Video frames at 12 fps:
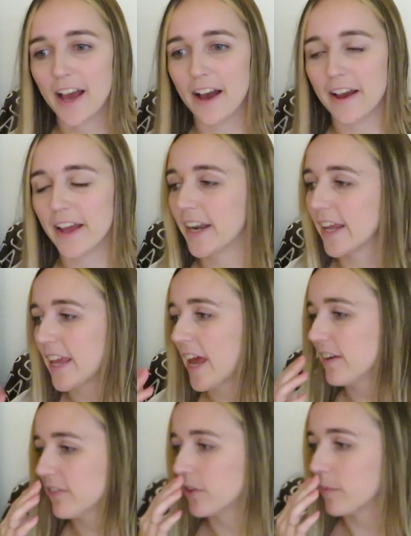and I
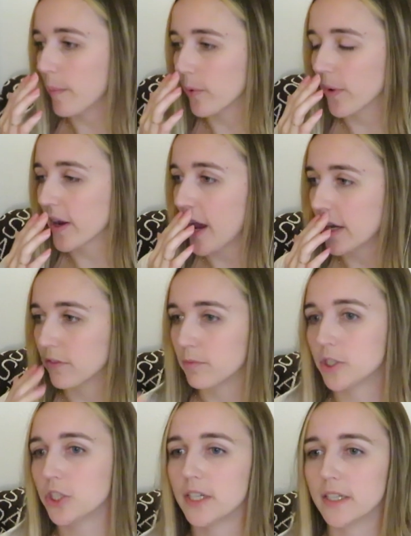can't even remember what kind of
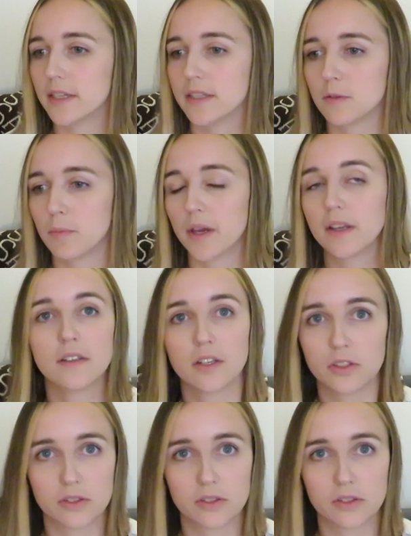machine it is, but